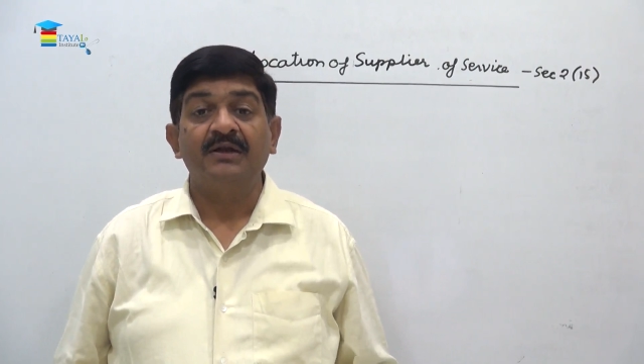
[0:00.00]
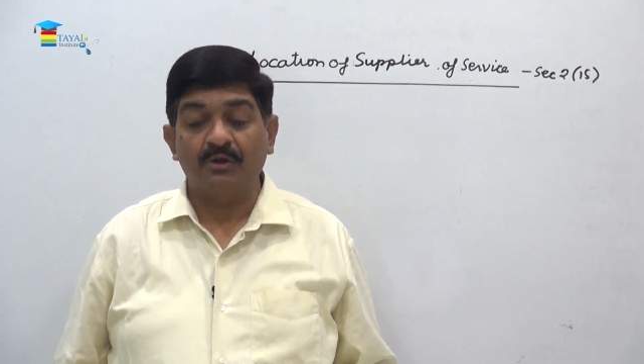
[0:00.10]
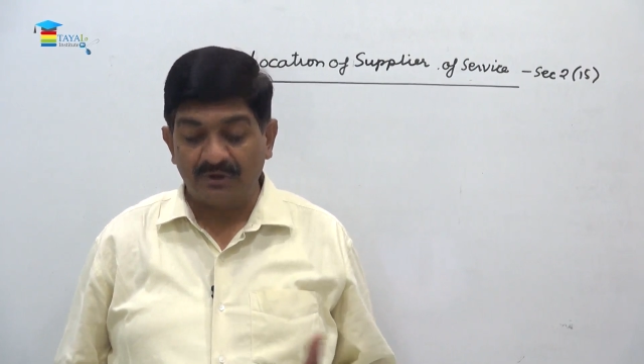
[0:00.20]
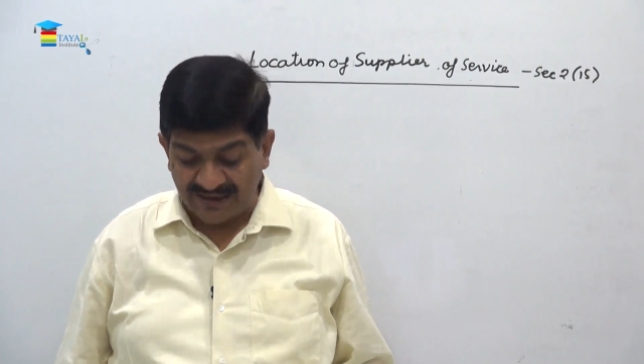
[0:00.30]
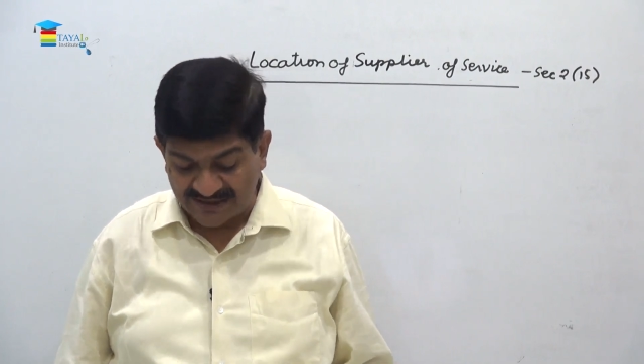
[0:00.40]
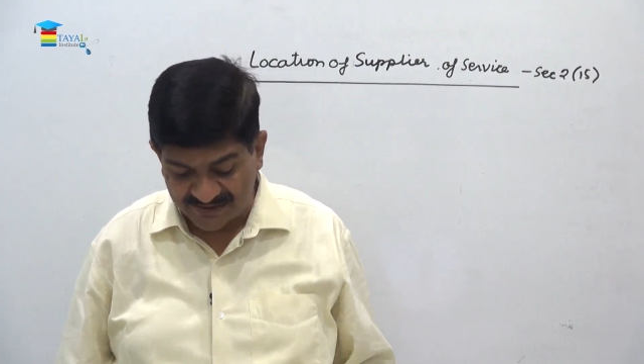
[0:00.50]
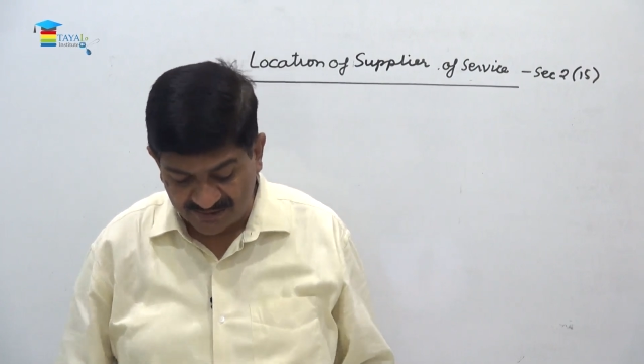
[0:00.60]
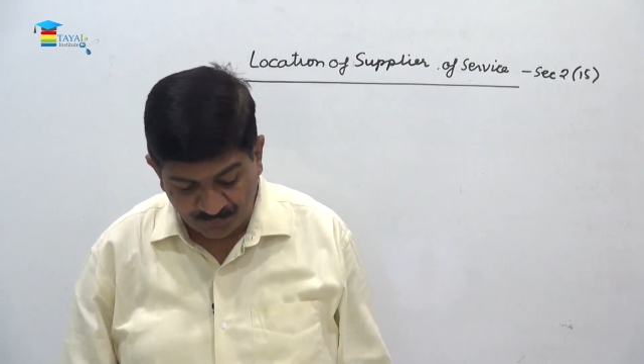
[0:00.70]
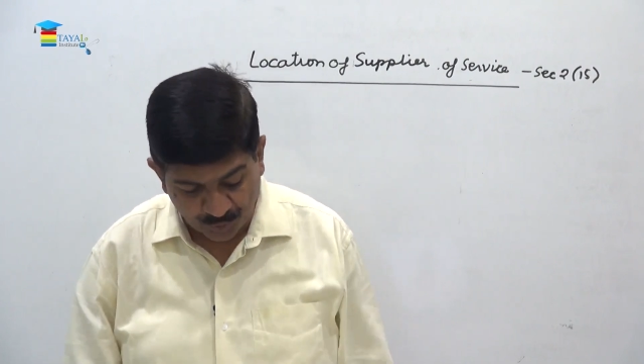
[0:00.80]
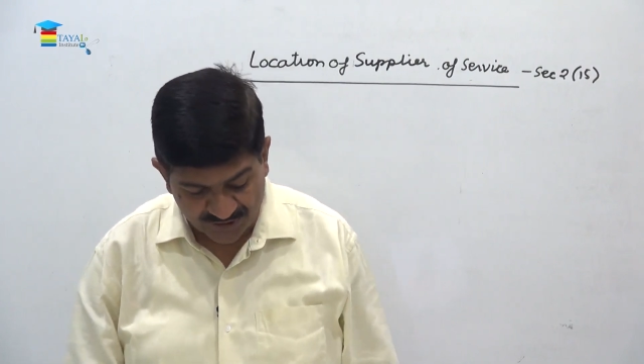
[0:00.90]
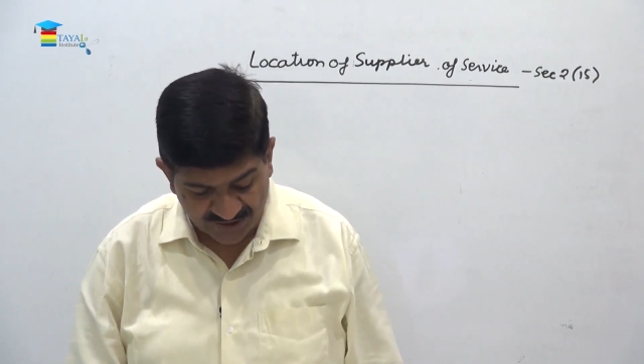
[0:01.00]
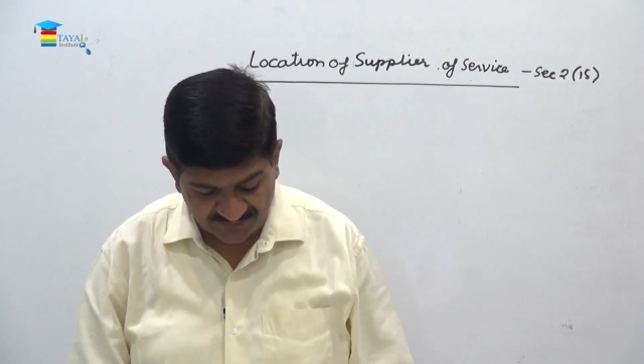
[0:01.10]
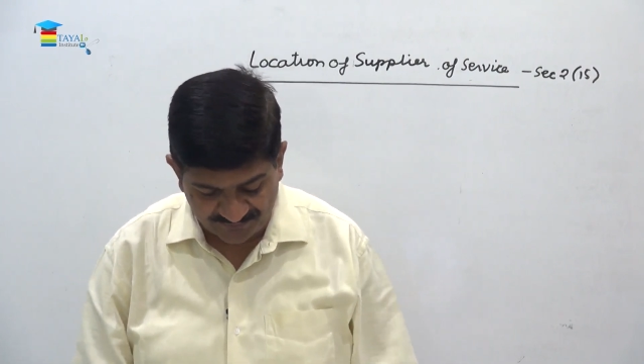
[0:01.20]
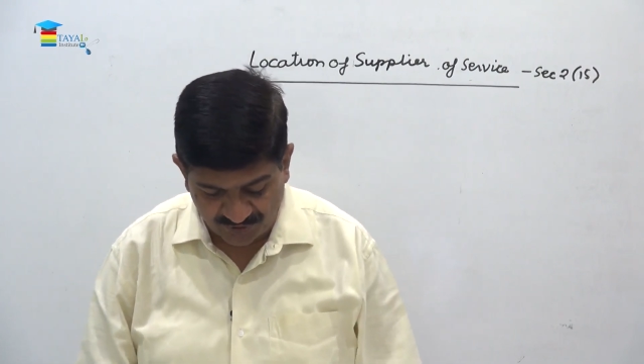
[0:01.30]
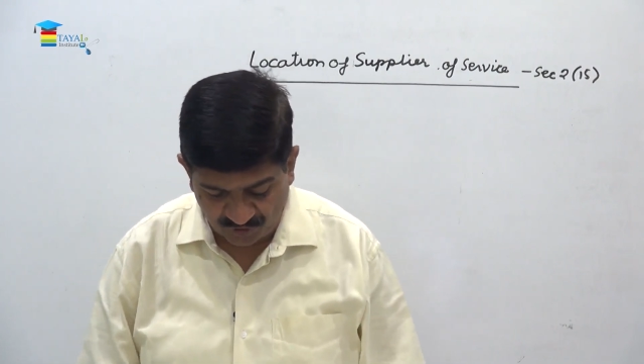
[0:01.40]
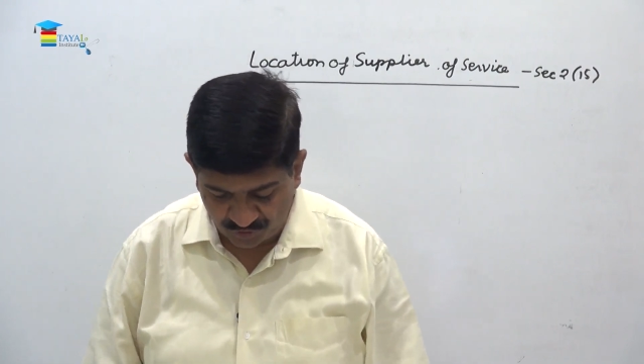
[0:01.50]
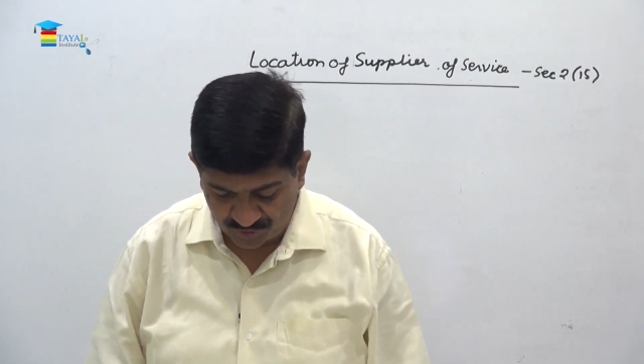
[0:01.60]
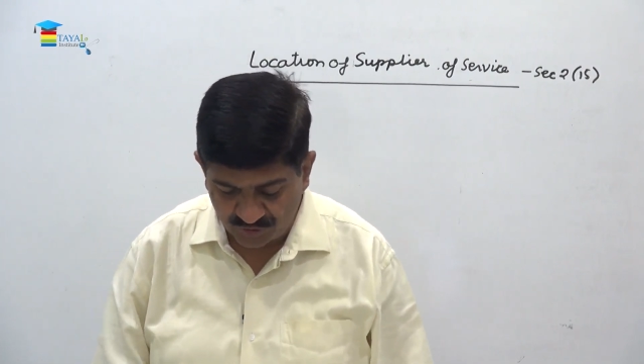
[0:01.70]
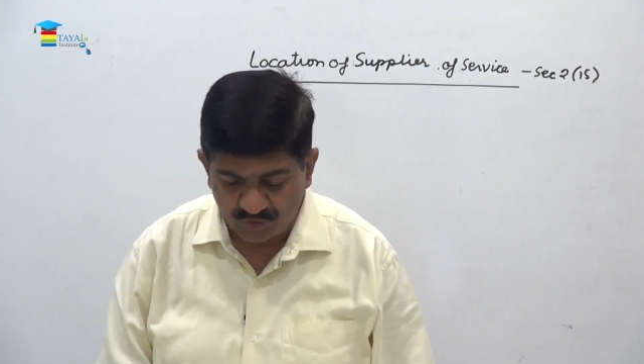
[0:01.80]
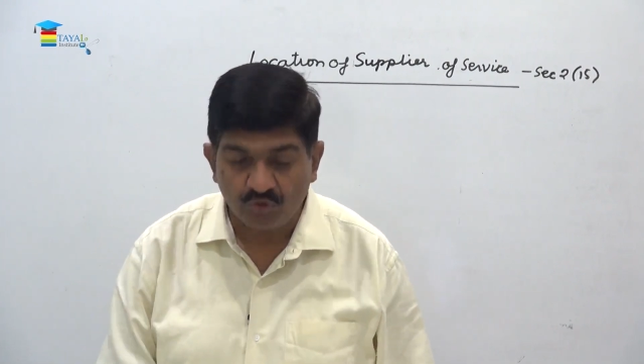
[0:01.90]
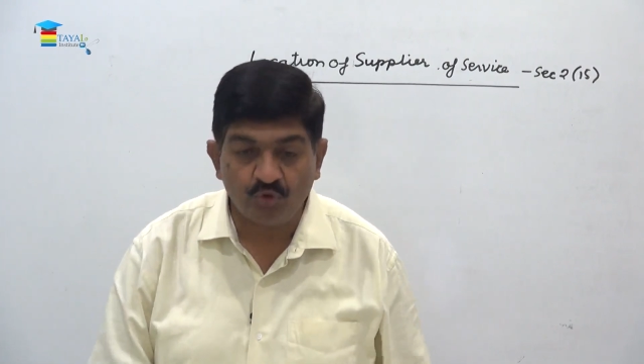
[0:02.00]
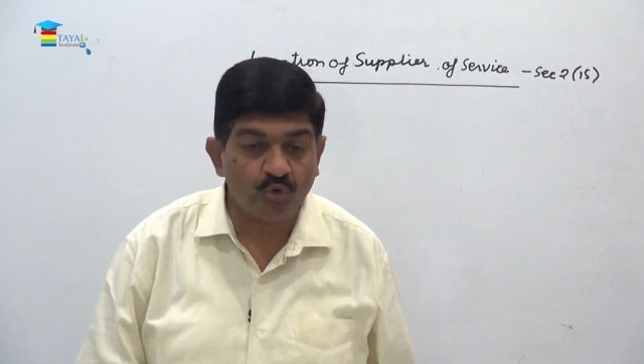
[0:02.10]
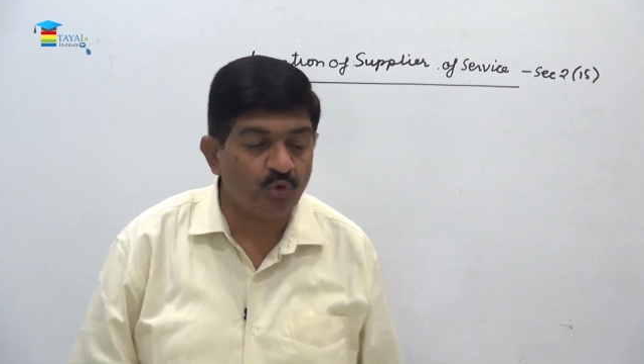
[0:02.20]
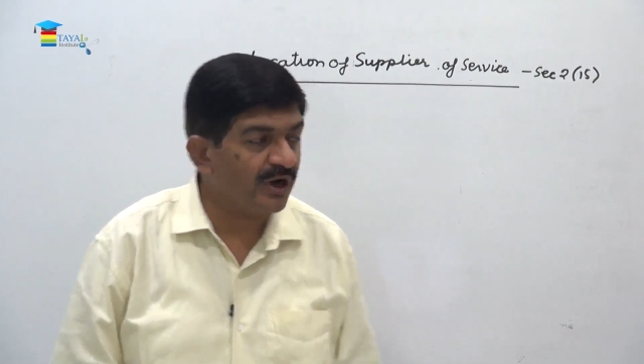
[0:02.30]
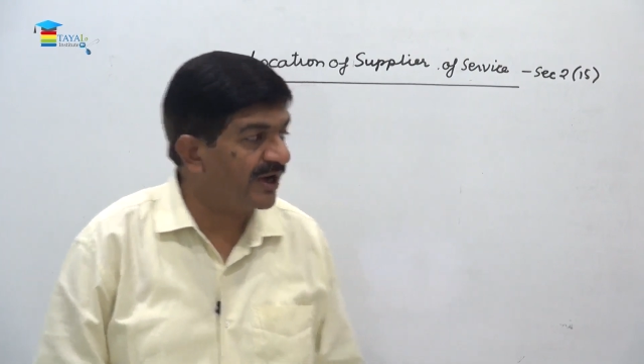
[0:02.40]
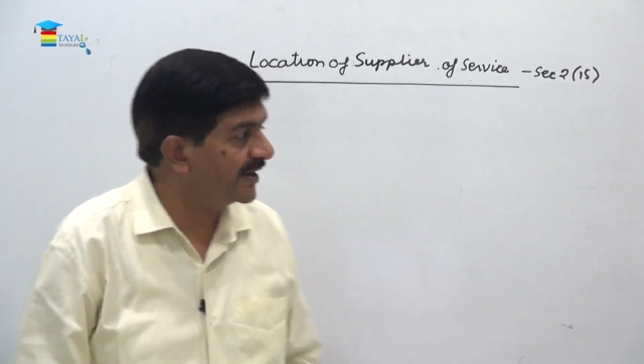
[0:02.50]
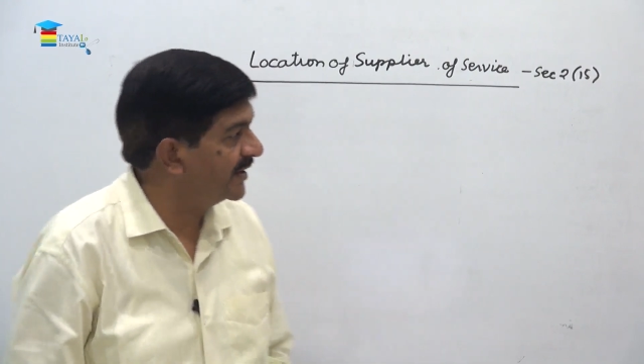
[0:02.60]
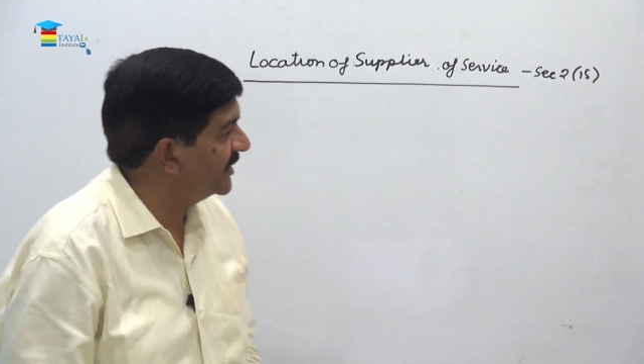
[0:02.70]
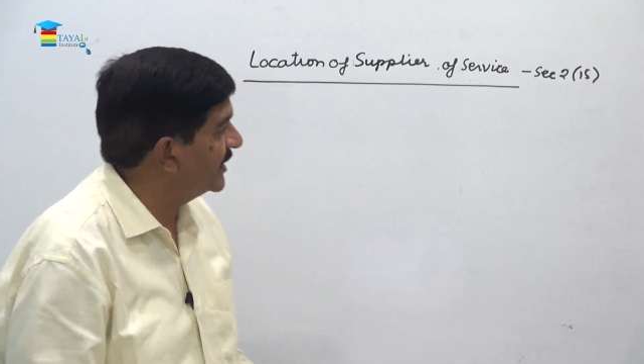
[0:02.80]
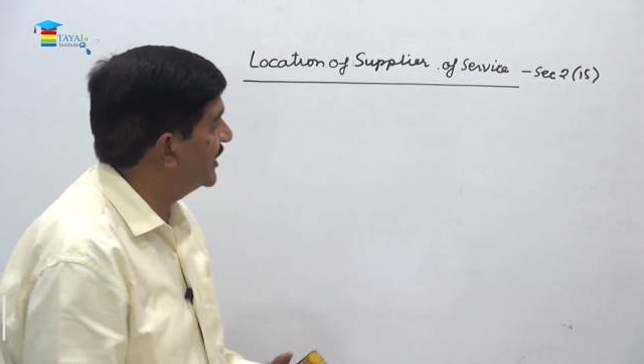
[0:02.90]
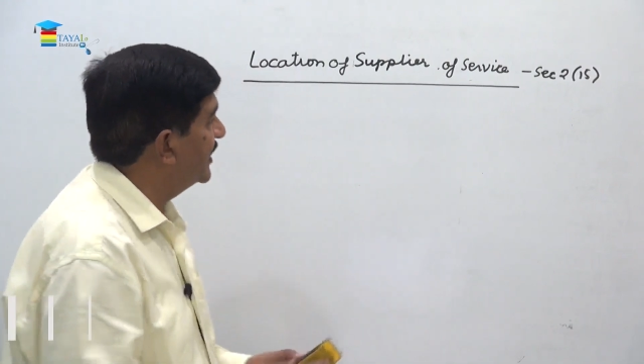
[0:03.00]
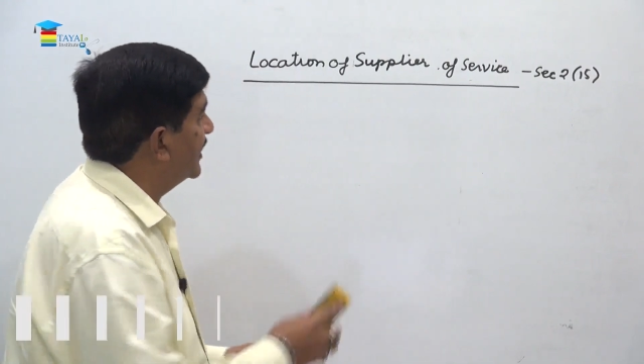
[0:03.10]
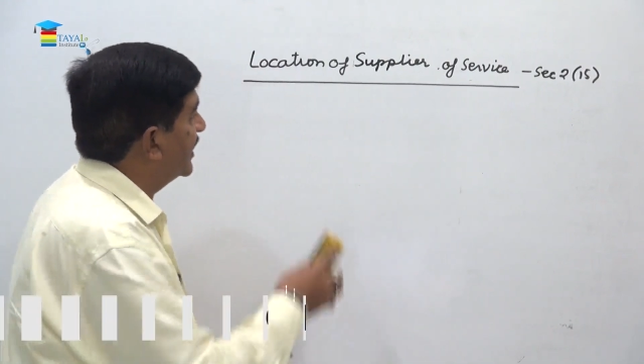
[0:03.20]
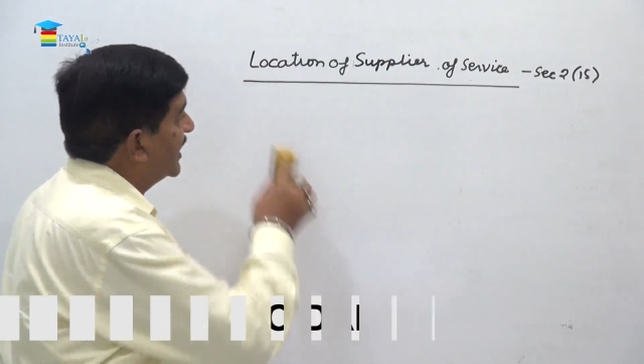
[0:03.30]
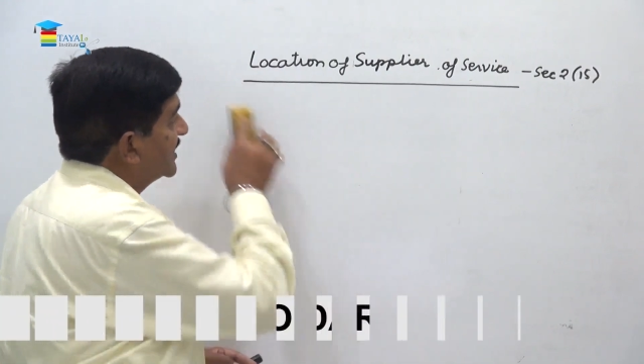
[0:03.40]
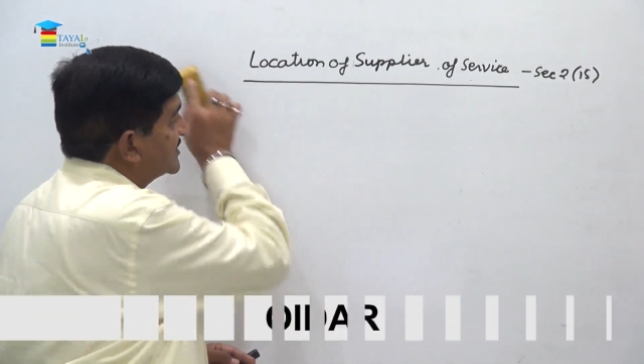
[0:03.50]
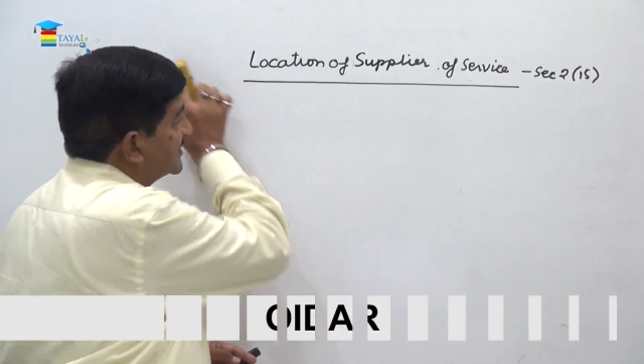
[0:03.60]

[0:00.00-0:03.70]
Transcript: Now last important definition, OIDAR